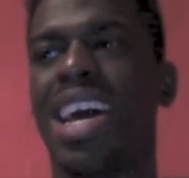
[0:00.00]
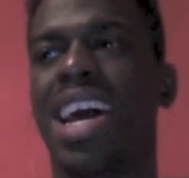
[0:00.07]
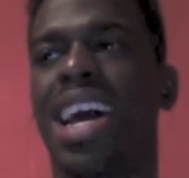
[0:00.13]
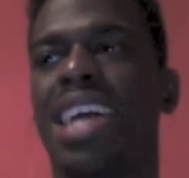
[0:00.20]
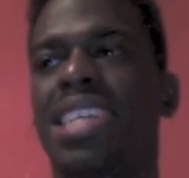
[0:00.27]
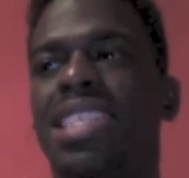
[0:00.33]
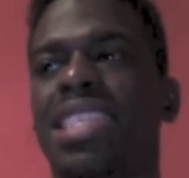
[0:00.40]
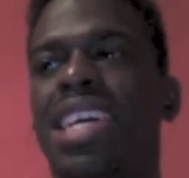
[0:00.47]

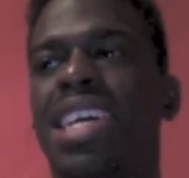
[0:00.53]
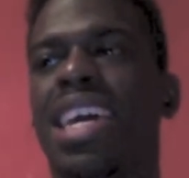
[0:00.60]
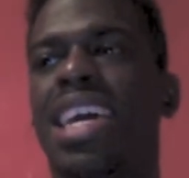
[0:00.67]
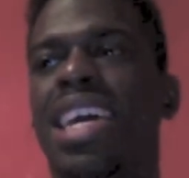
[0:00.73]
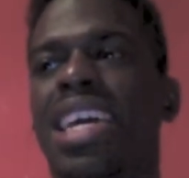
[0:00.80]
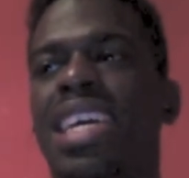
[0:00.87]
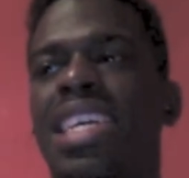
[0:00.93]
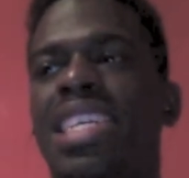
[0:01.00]
I was
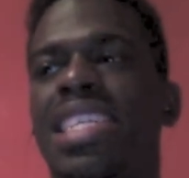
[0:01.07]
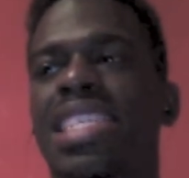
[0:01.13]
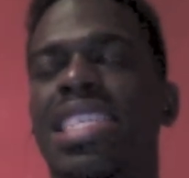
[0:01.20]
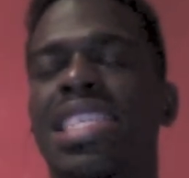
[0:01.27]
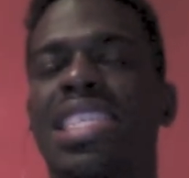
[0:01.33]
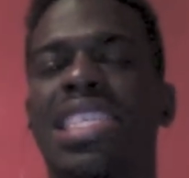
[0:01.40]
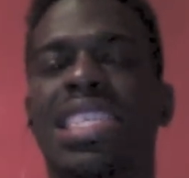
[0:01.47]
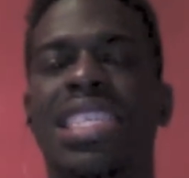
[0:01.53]
like,
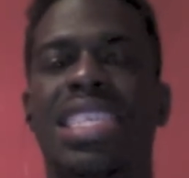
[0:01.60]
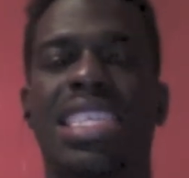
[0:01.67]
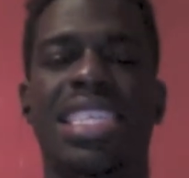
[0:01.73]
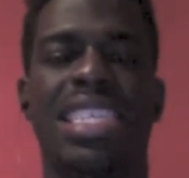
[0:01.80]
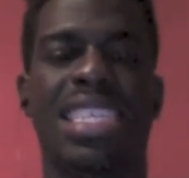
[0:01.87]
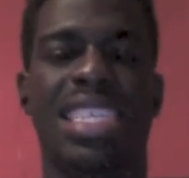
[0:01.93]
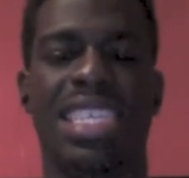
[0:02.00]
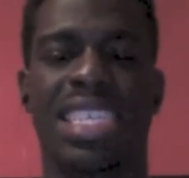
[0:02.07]

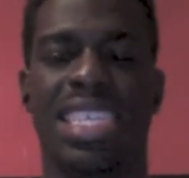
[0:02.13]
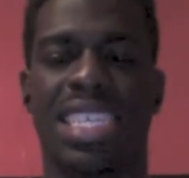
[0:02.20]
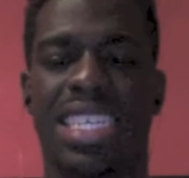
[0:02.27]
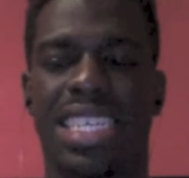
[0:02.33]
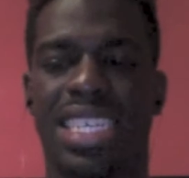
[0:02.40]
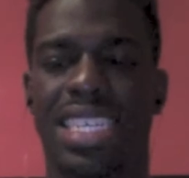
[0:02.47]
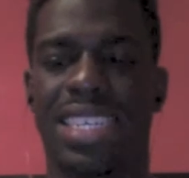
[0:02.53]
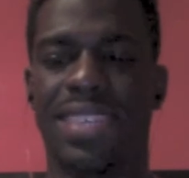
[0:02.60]

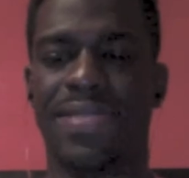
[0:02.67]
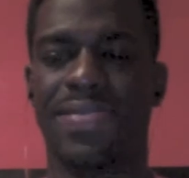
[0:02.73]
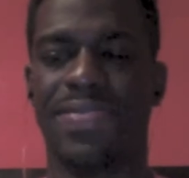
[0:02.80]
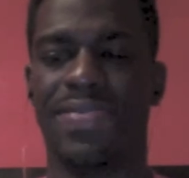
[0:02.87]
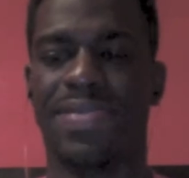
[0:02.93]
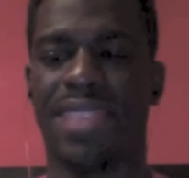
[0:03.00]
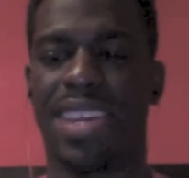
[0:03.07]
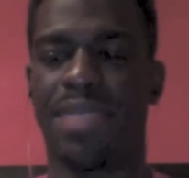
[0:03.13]
yeah,
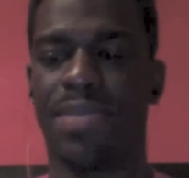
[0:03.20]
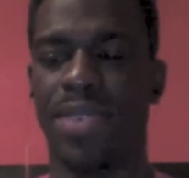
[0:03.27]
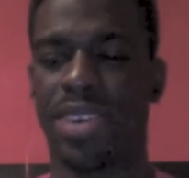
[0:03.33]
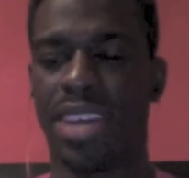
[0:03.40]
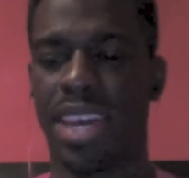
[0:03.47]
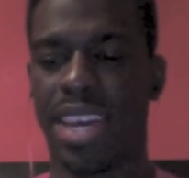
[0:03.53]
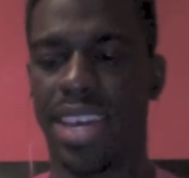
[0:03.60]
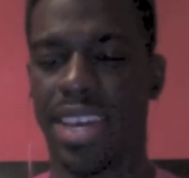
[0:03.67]
I'm
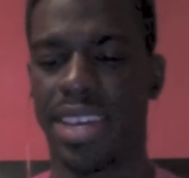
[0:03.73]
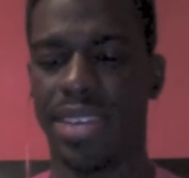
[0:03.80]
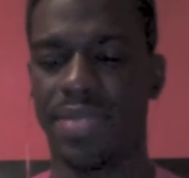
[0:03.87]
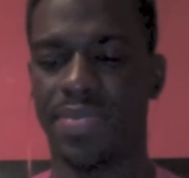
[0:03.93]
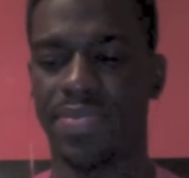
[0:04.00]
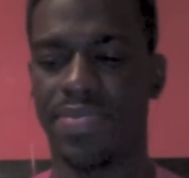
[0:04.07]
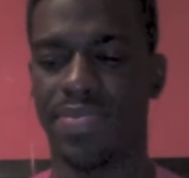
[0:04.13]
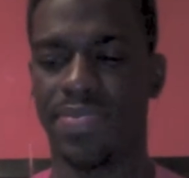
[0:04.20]
okay.
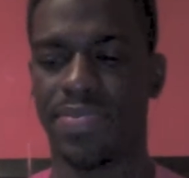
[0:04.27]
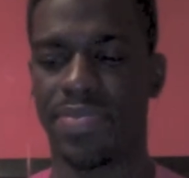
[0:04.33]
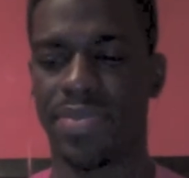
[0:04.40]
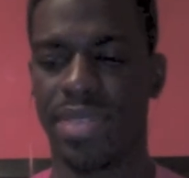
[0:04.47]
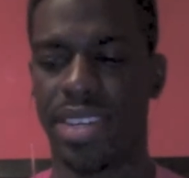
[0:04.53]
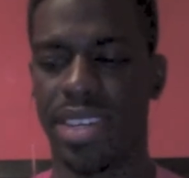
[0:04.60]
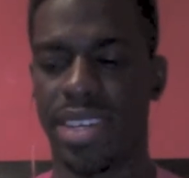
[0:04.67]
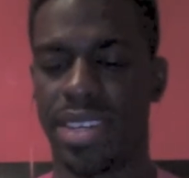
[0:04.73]

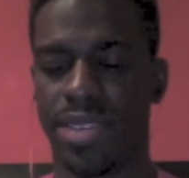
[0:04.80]
Yeah.